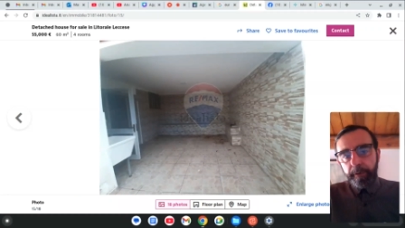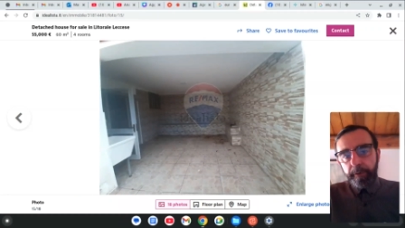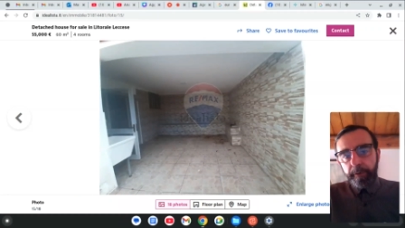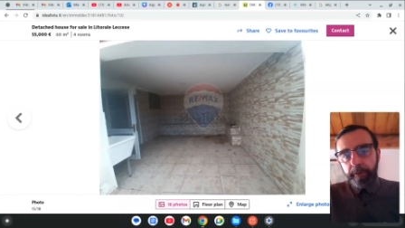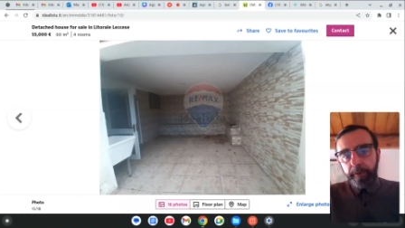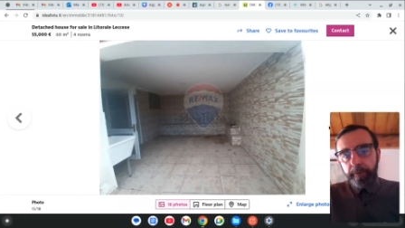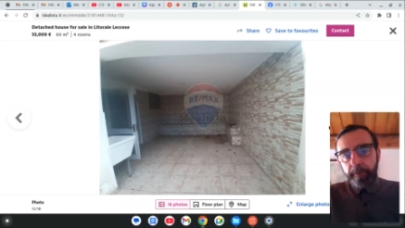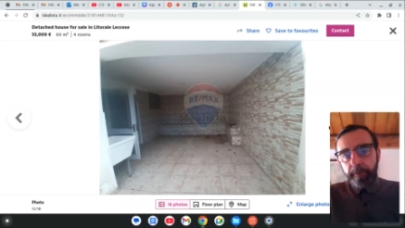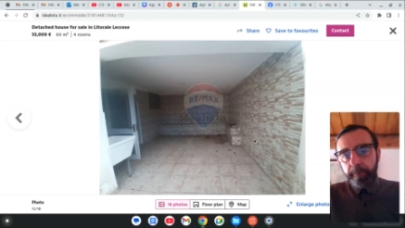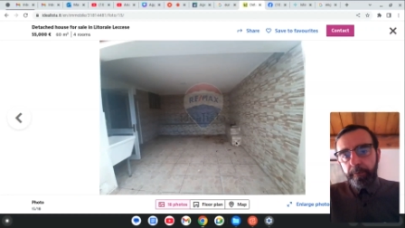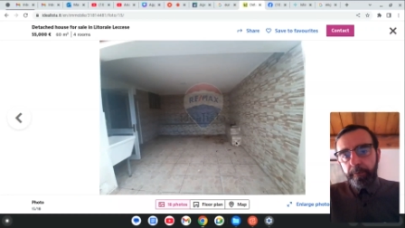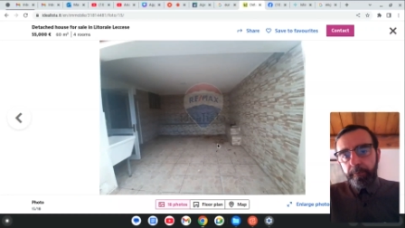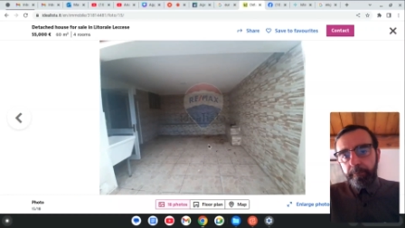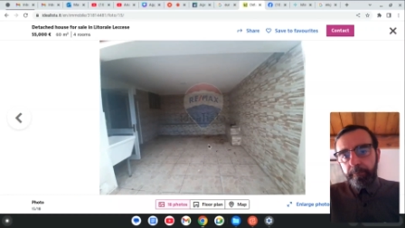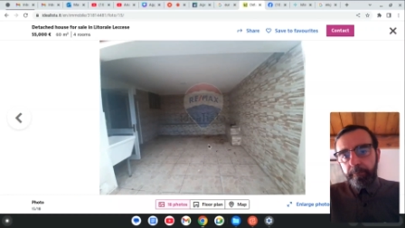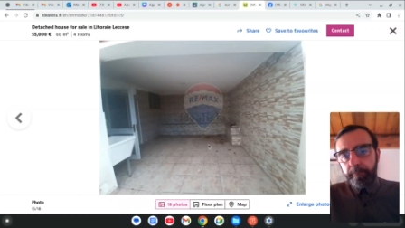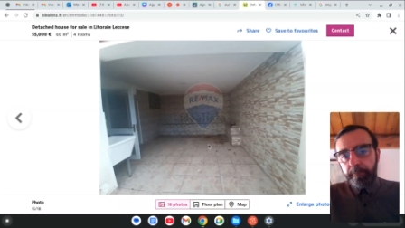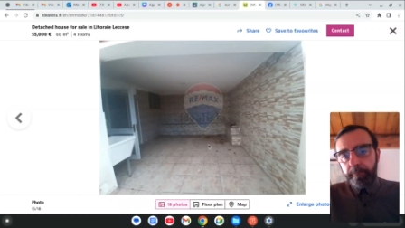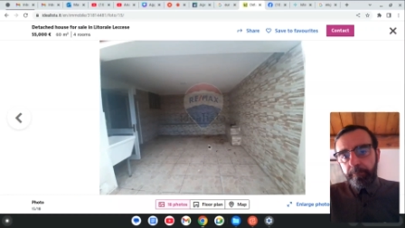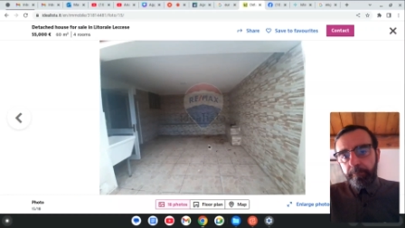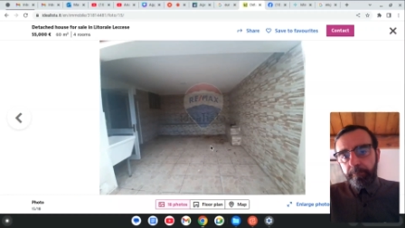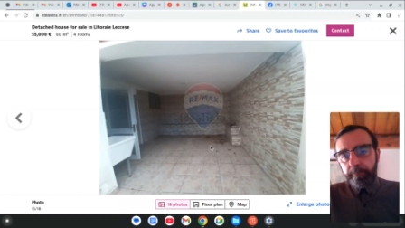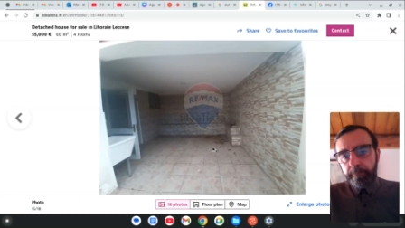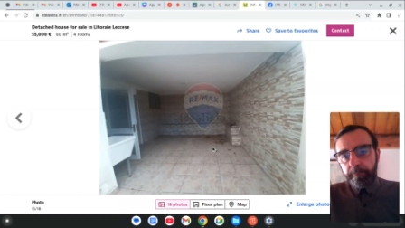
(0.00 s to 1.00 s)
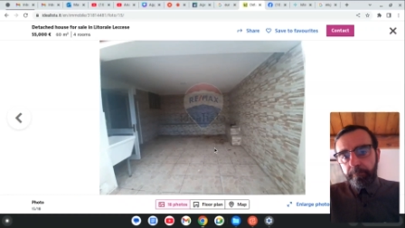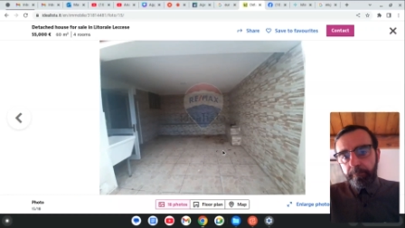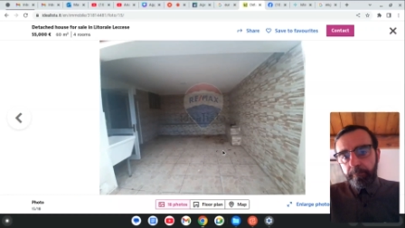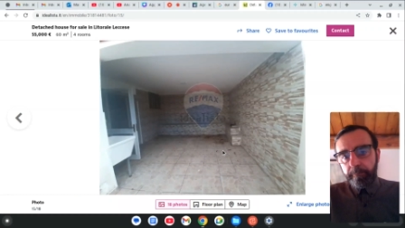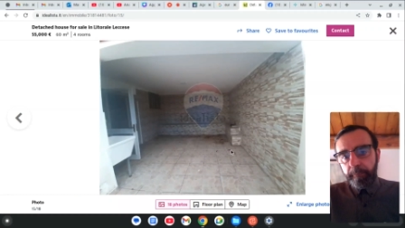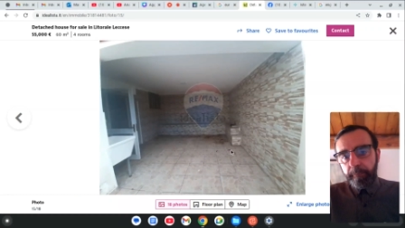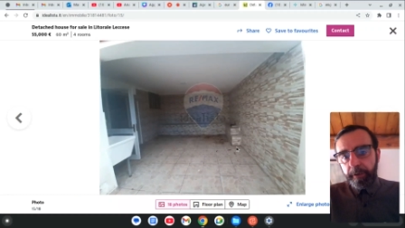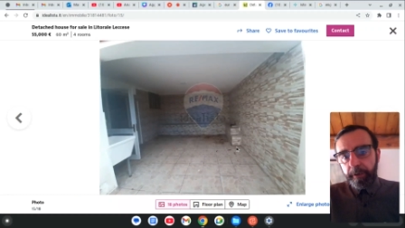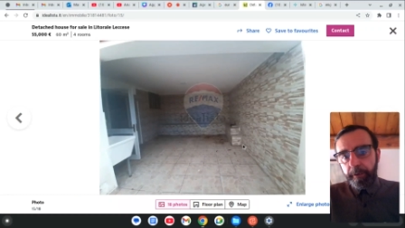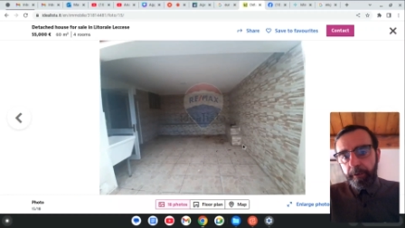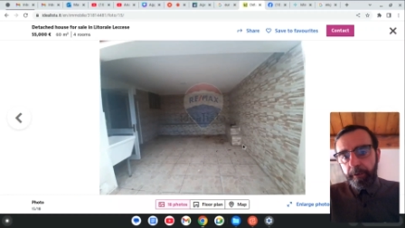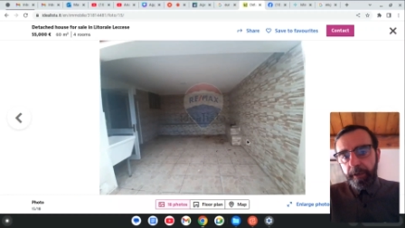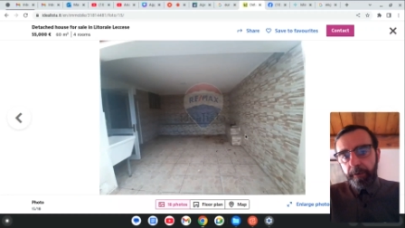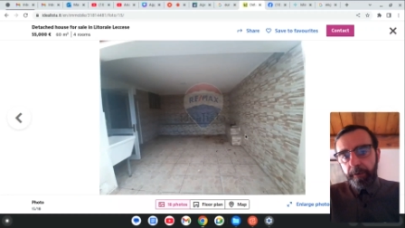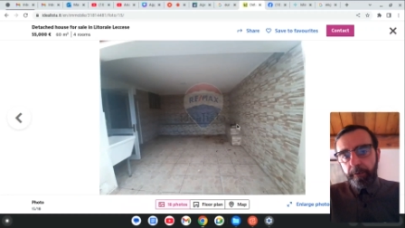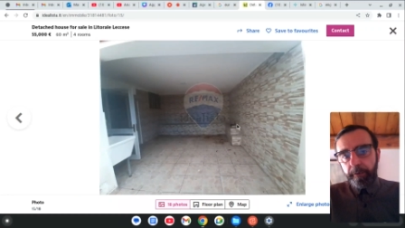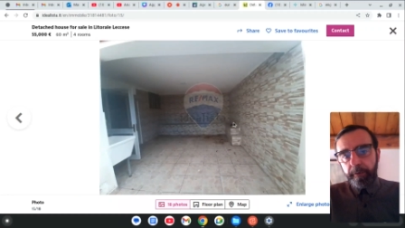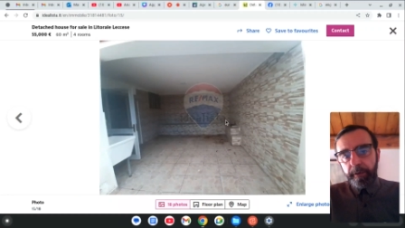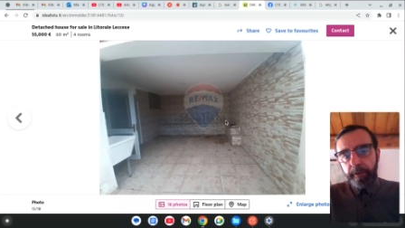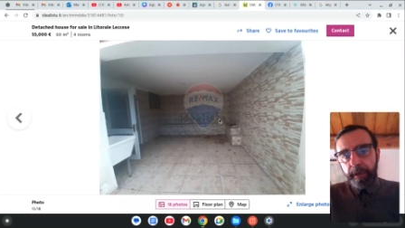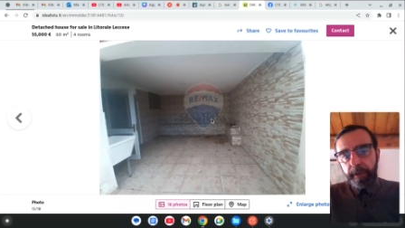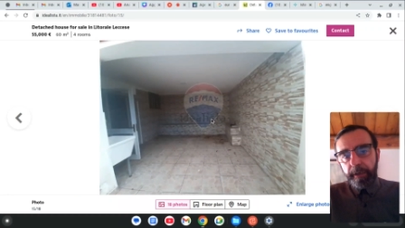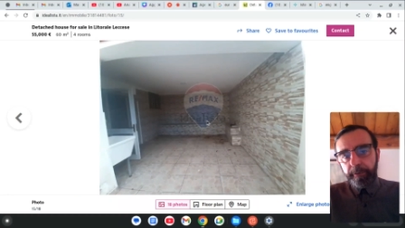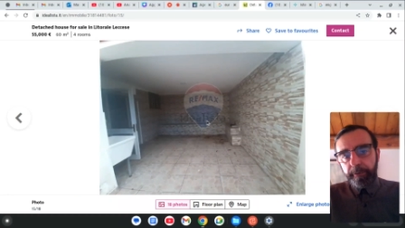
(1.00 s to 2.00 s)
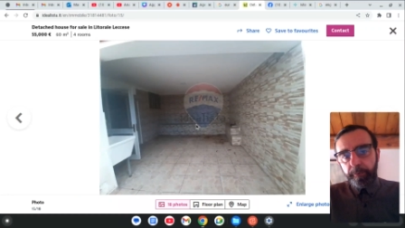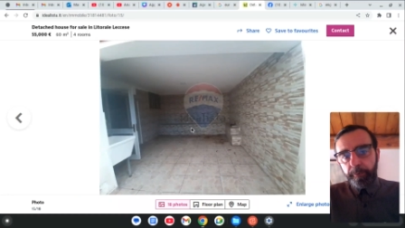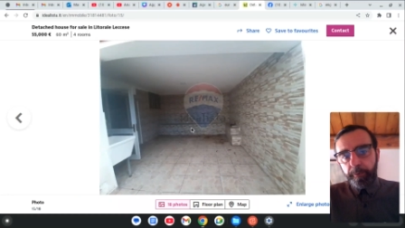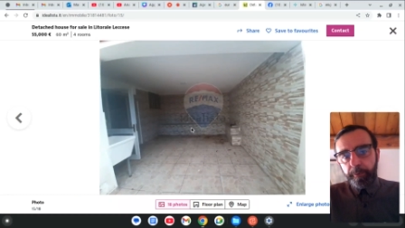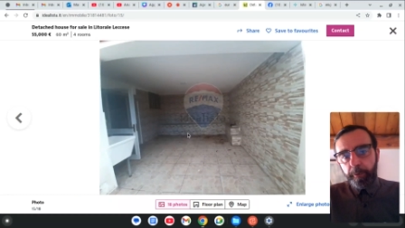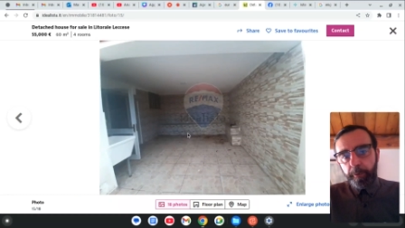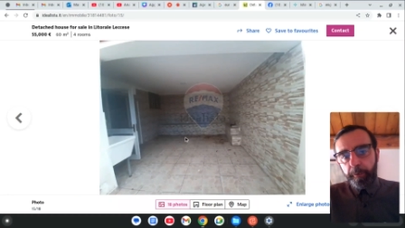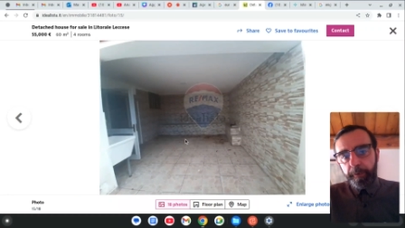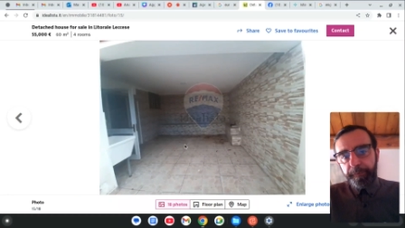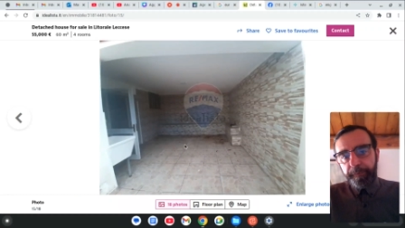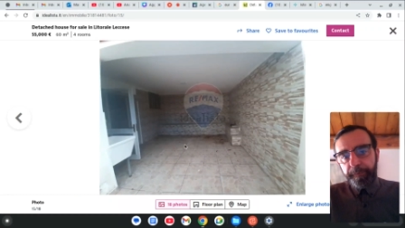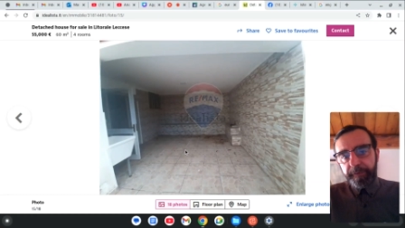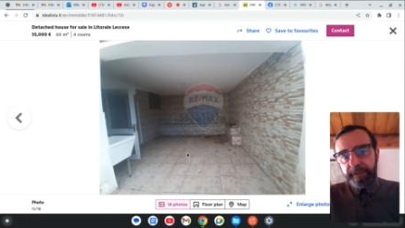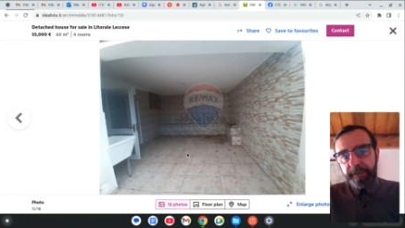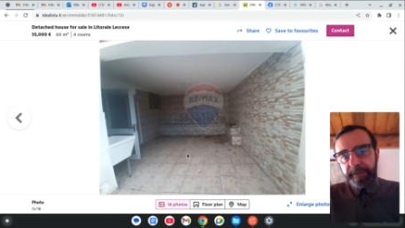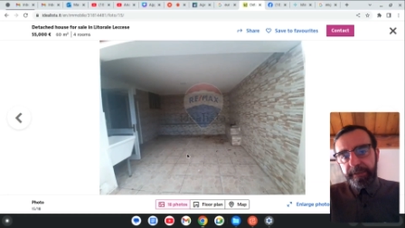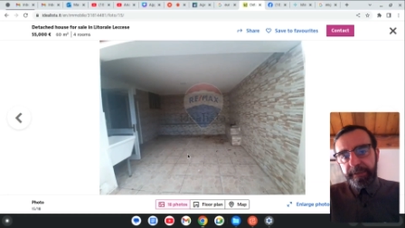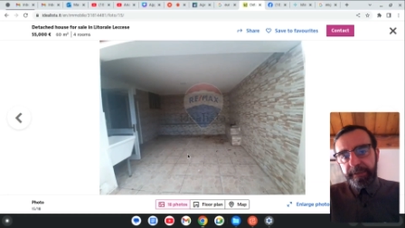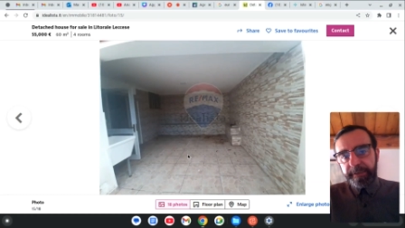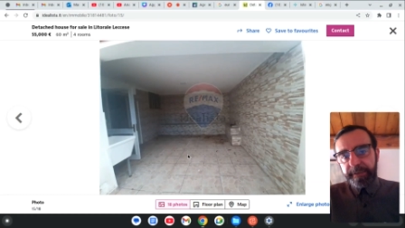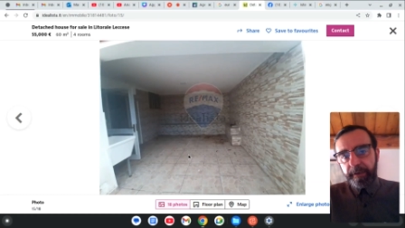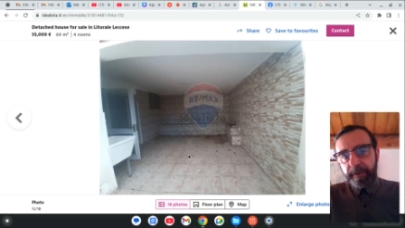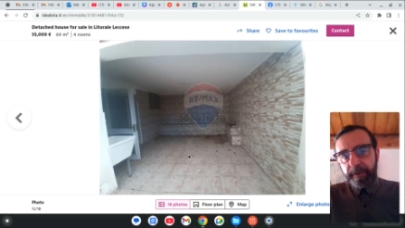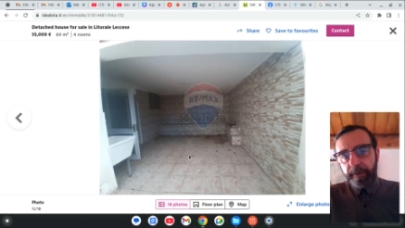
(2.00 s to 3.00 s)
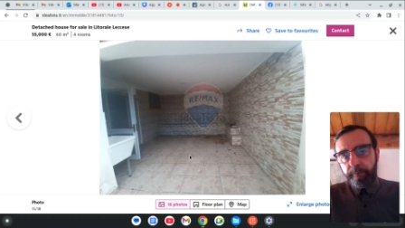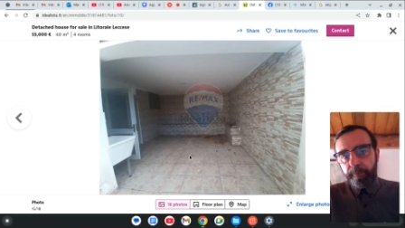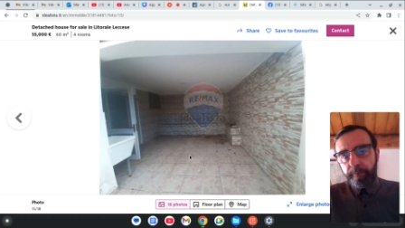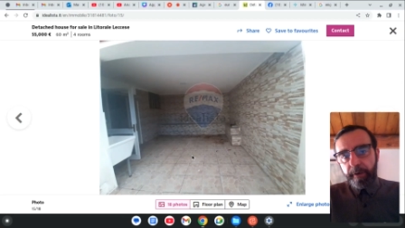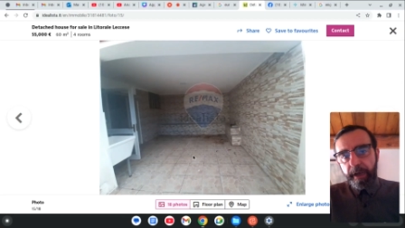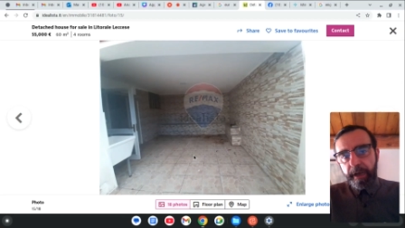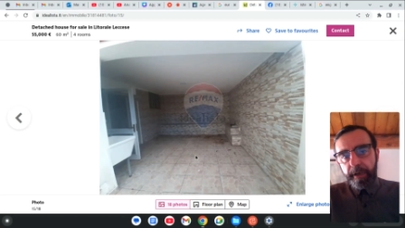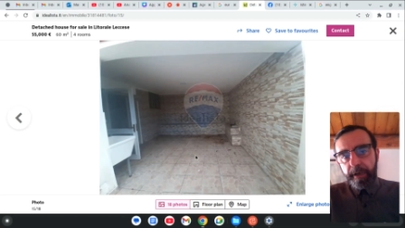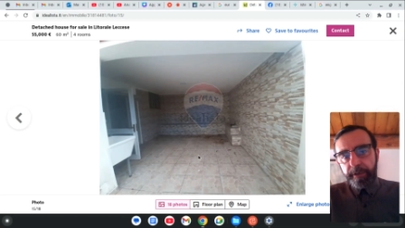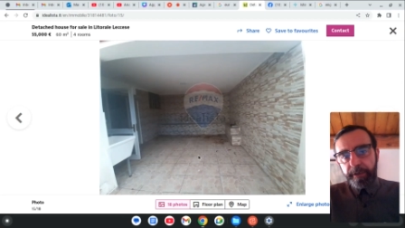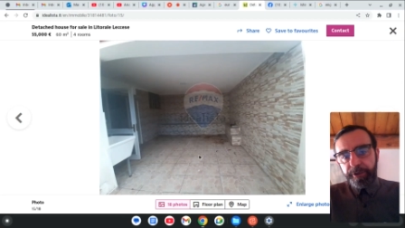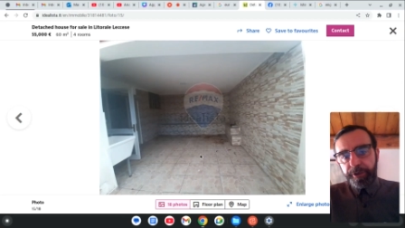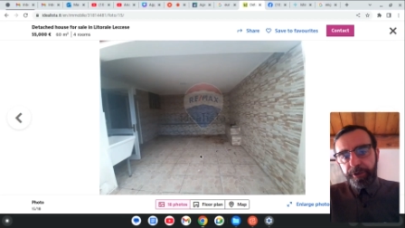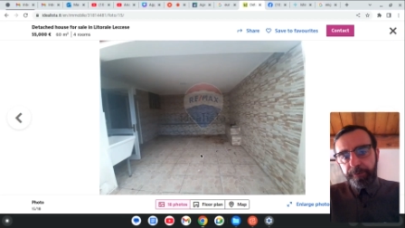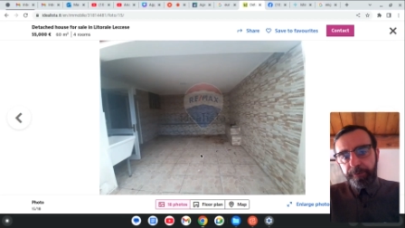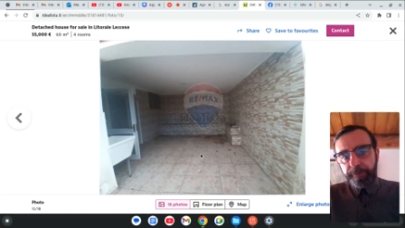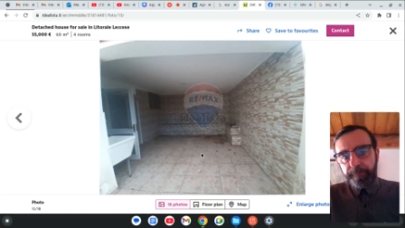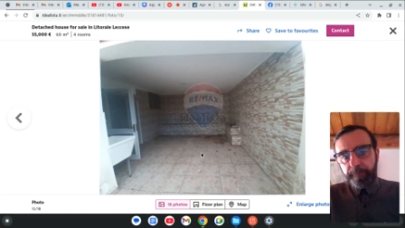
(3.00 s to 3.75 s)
Um, Here, I don't know if this is a garage,